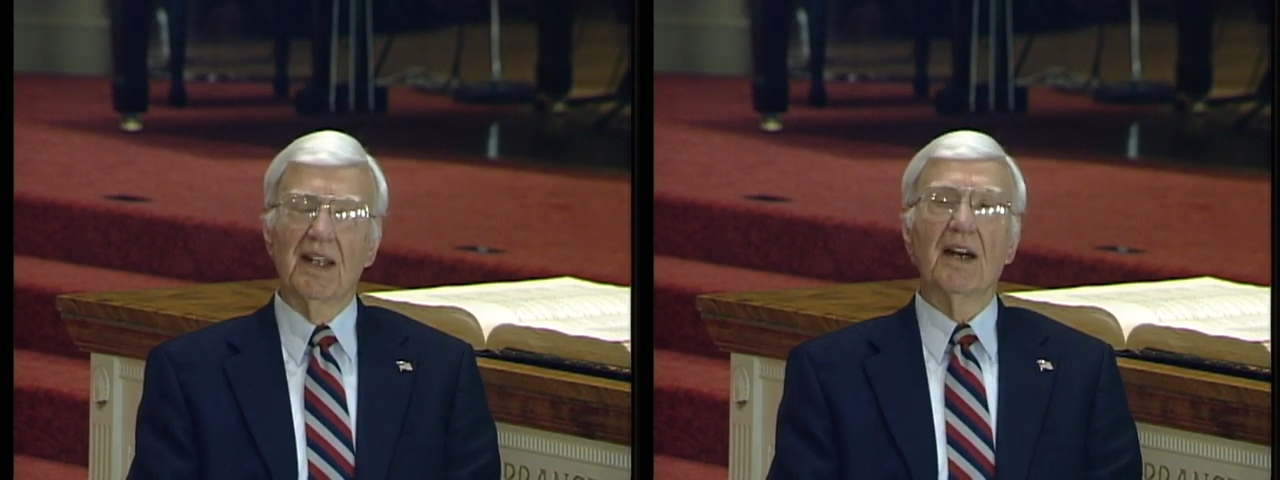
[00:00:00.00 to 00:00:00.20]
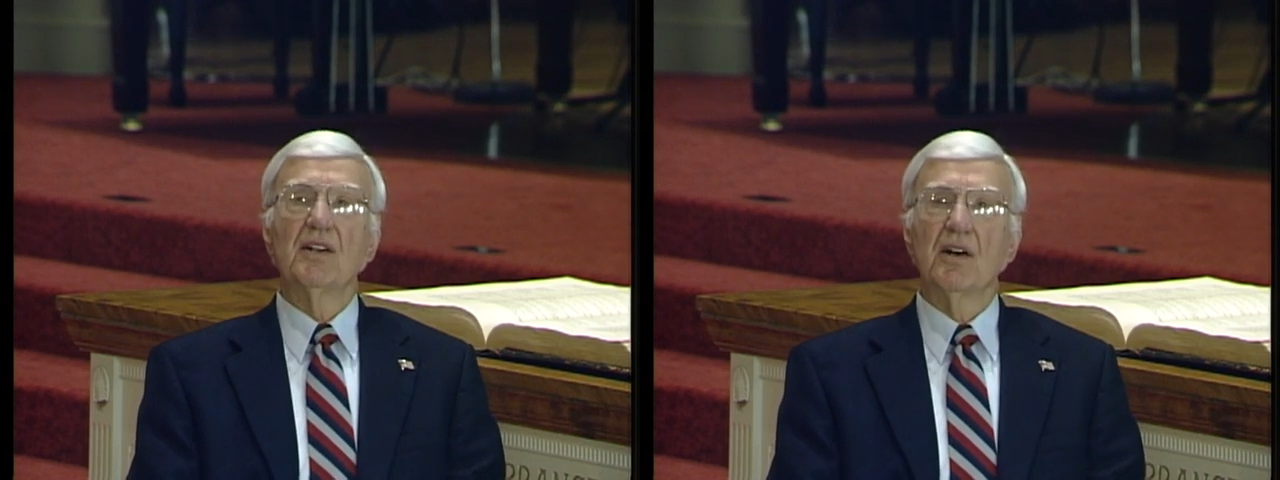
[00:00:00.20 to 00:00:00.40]

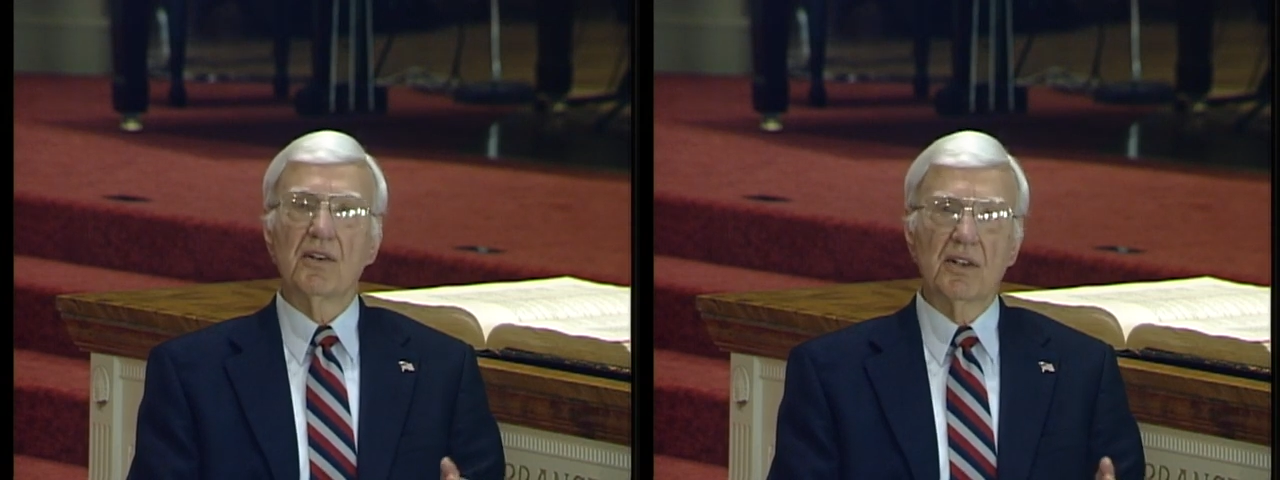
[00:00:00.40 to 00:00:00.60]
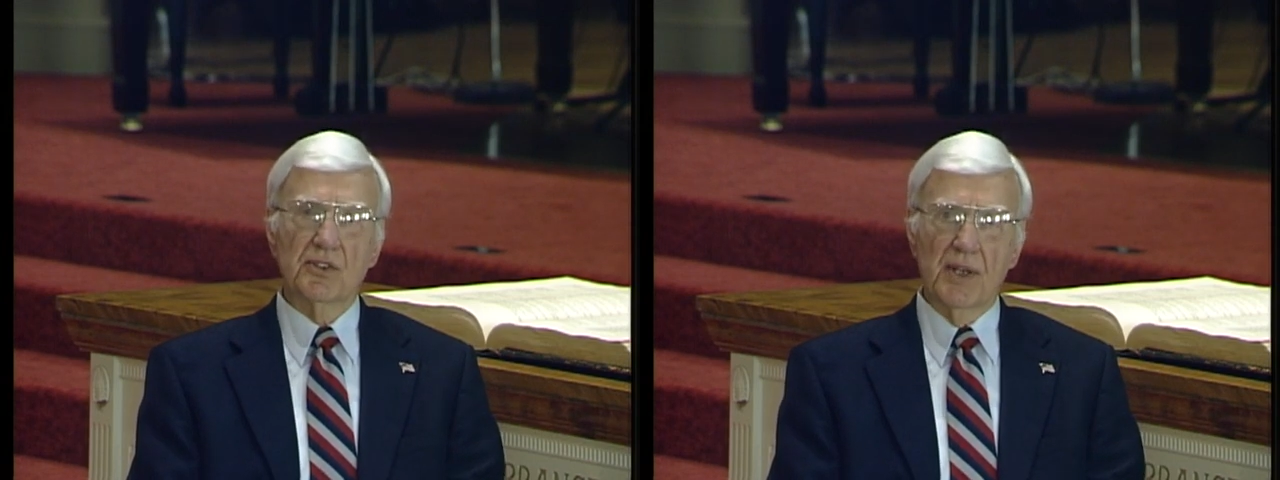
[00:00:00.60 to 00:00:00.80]

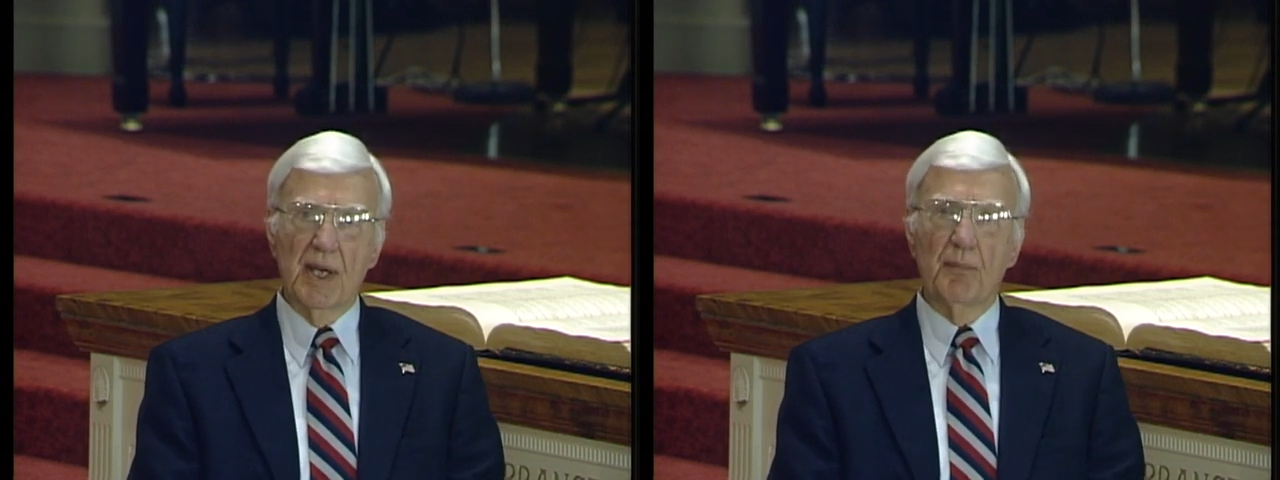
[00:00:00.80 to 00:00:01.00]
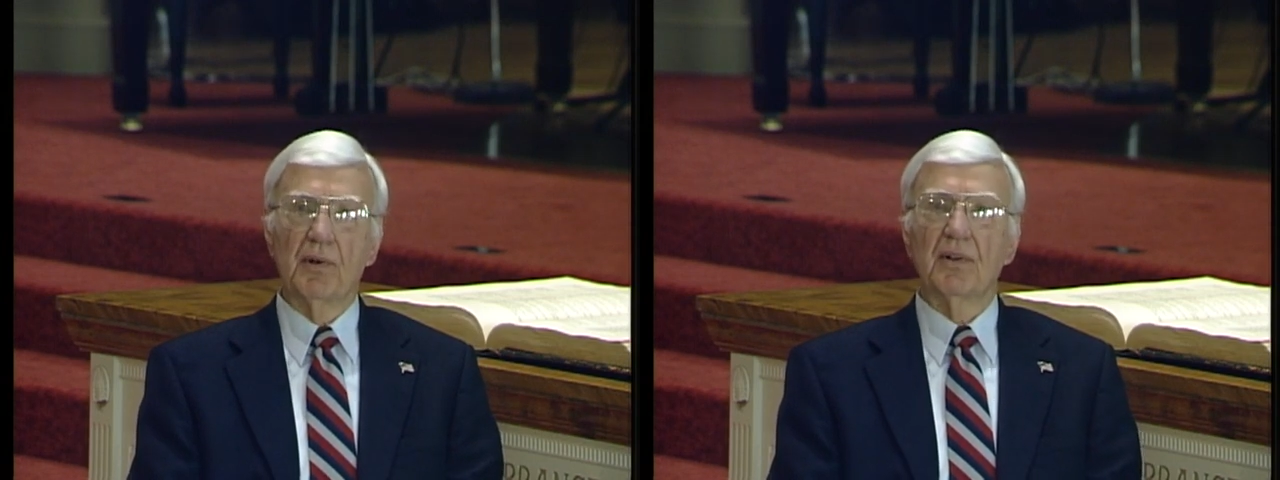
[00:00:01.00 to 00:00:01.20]
Another
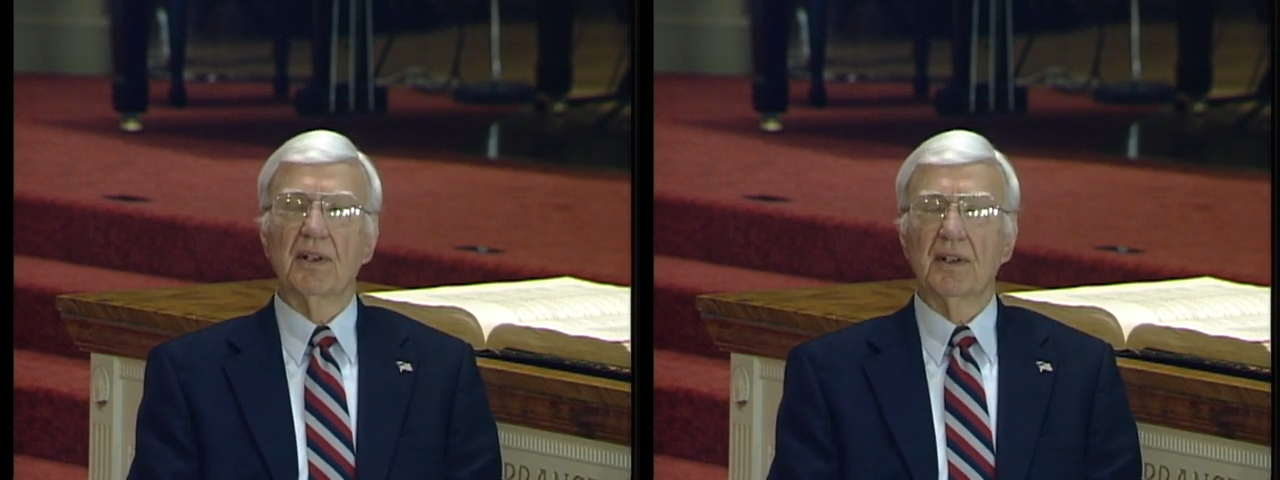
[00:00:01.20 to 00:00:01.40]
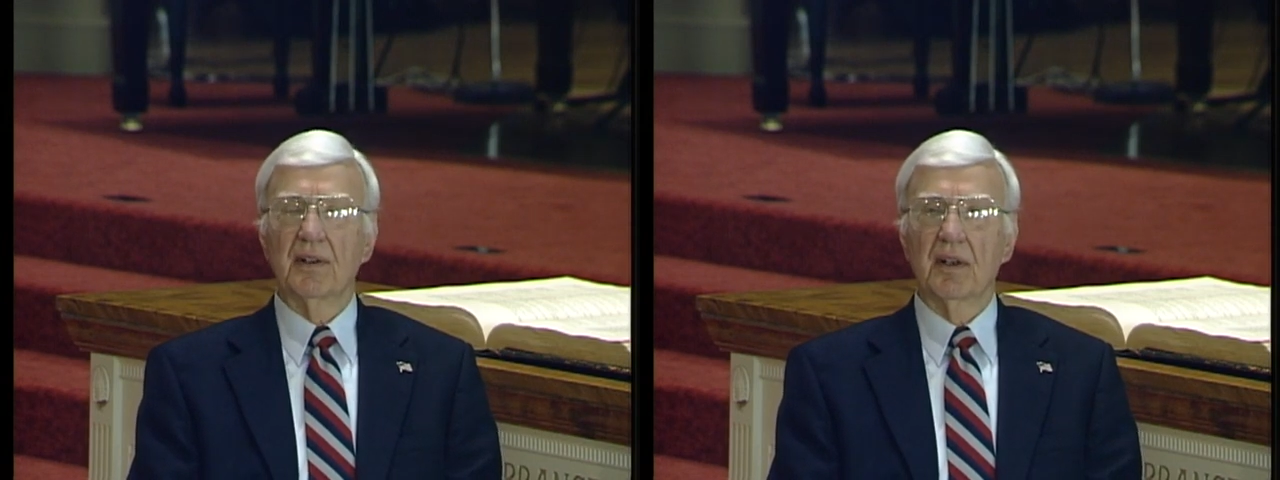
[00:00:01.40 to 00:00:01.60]
example
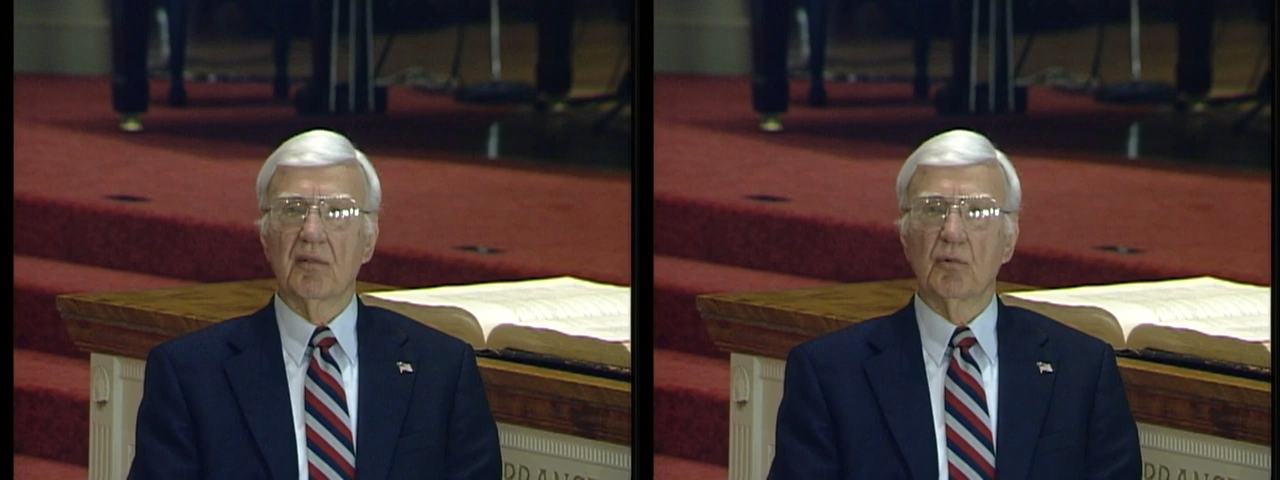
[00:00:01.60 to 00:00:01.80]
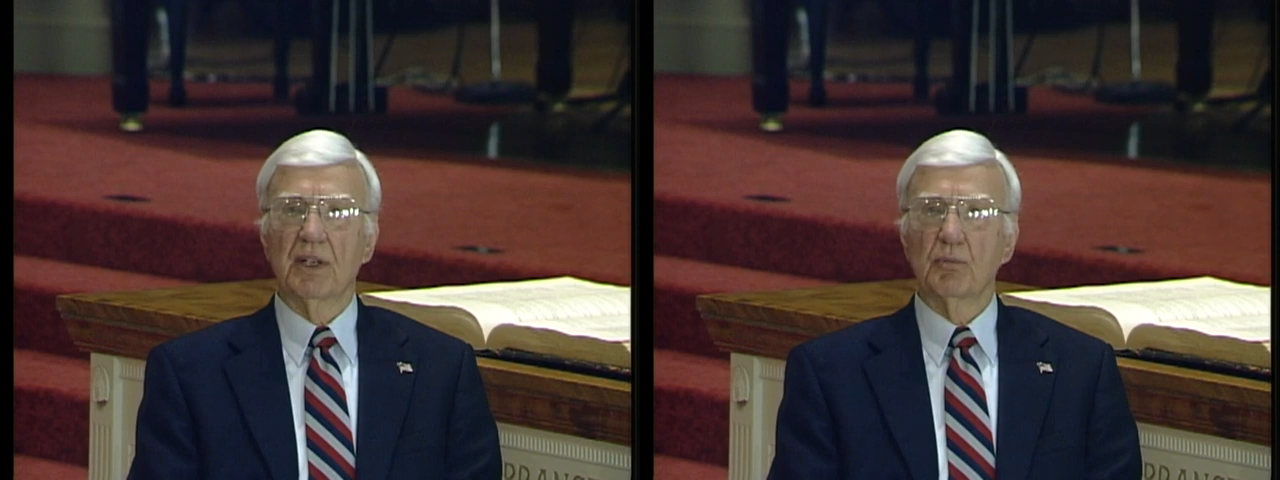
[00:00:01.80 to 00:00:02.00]

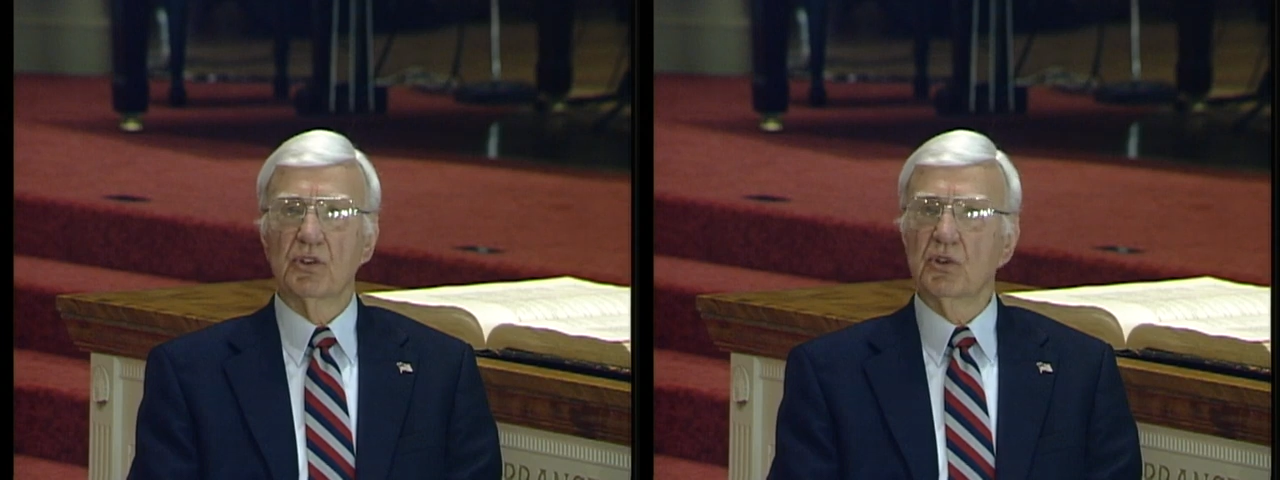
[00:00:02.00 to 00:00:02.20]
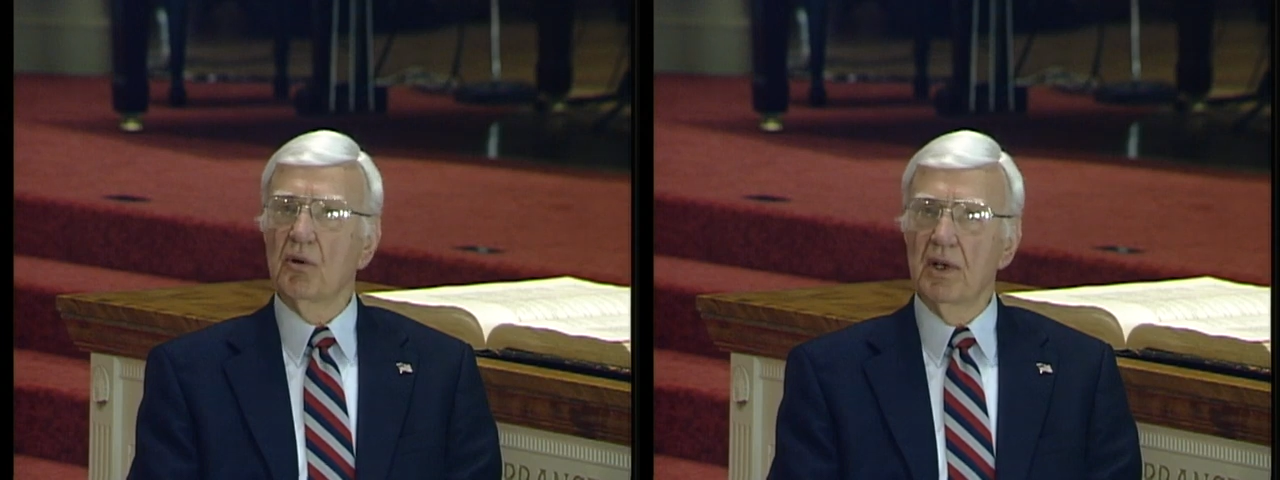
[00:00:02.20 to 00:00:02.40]
of what
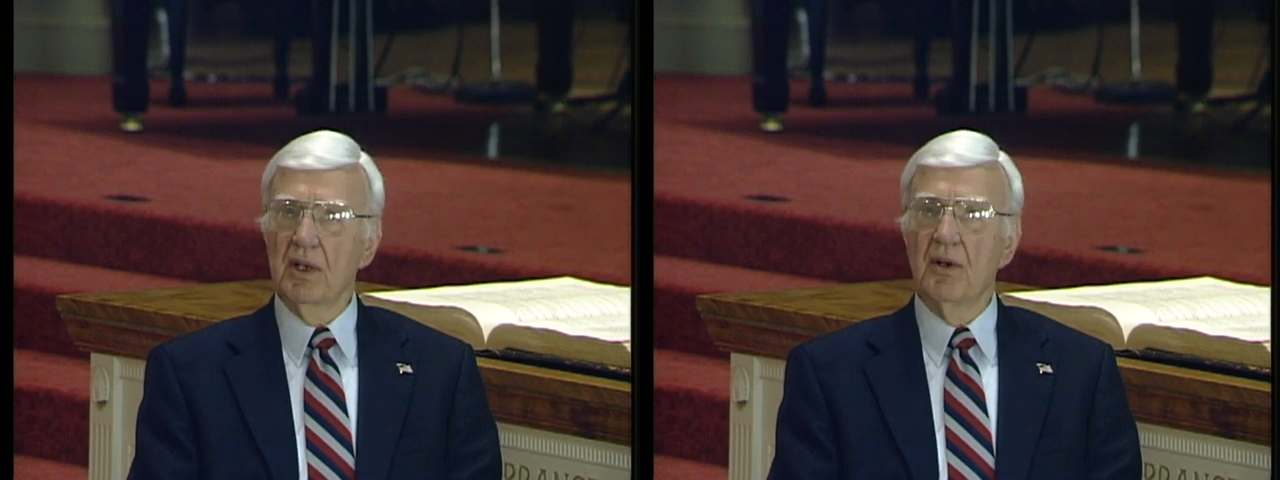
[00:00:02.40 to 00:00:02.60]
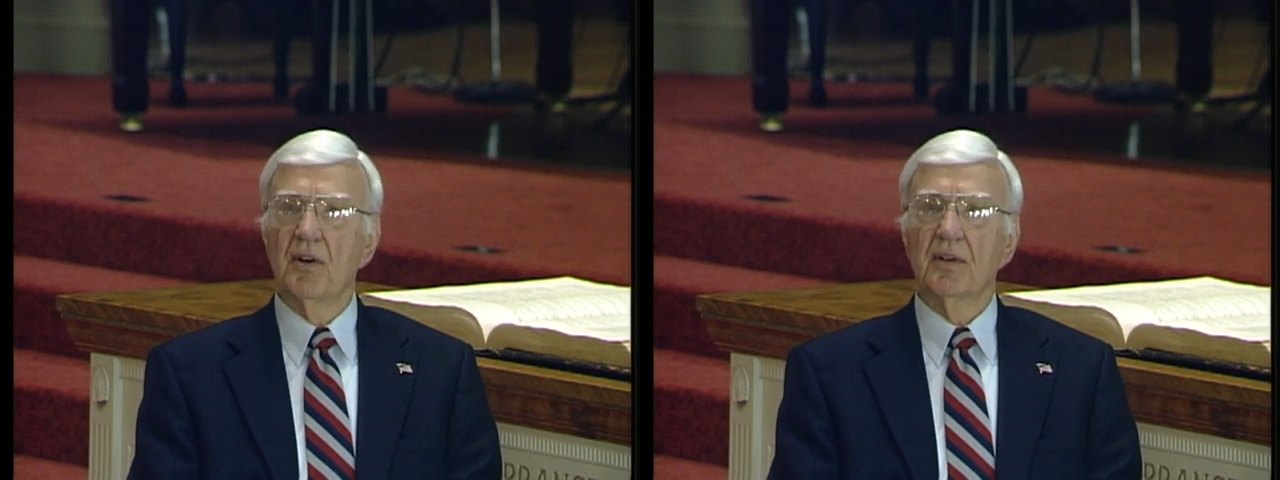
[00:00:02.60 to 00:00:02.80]
was
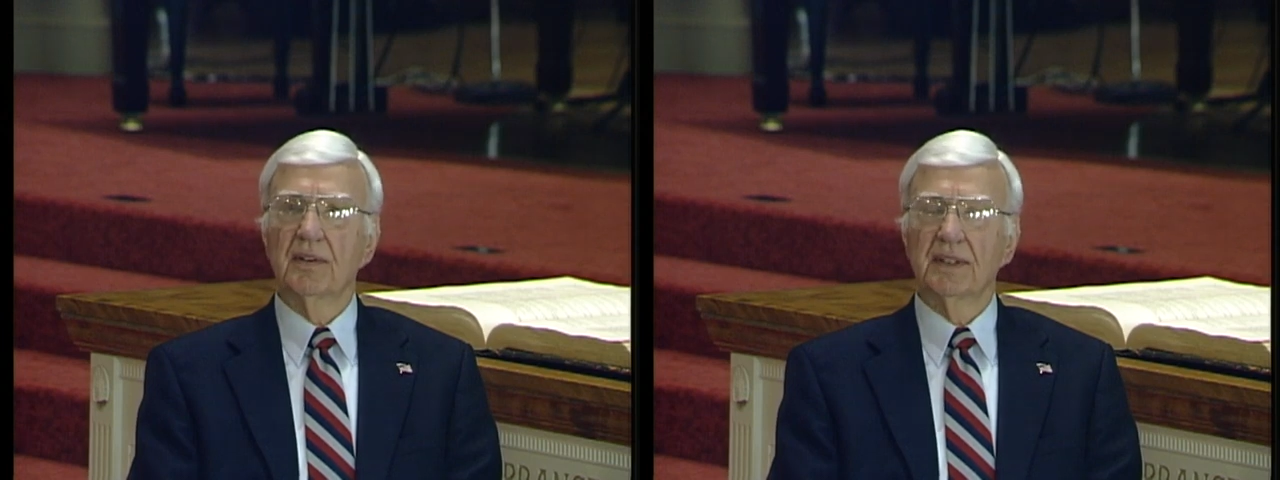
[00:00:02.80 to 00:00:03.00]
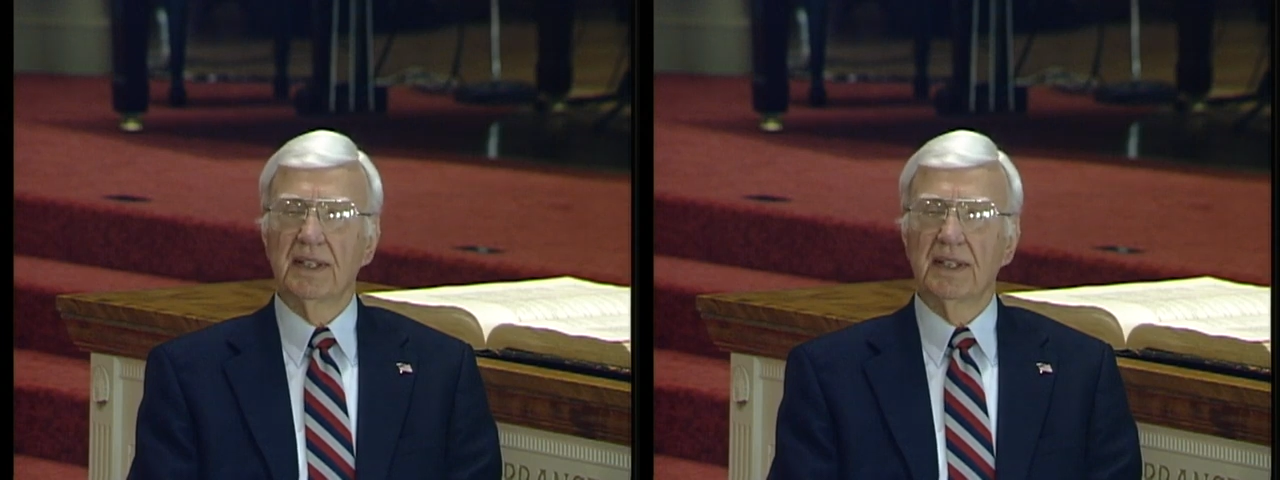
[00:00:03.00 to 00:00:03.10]
going on